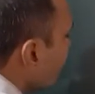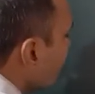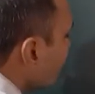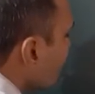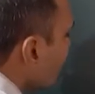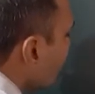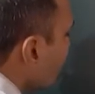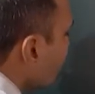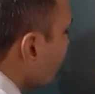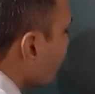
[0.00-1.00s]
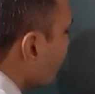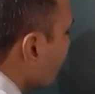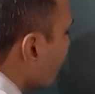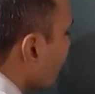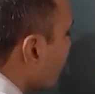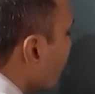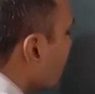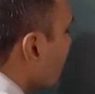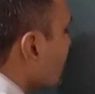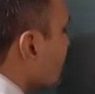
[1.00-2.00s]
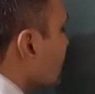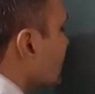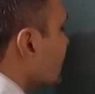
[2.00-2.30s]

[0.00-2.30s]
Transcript: So it will become double like this.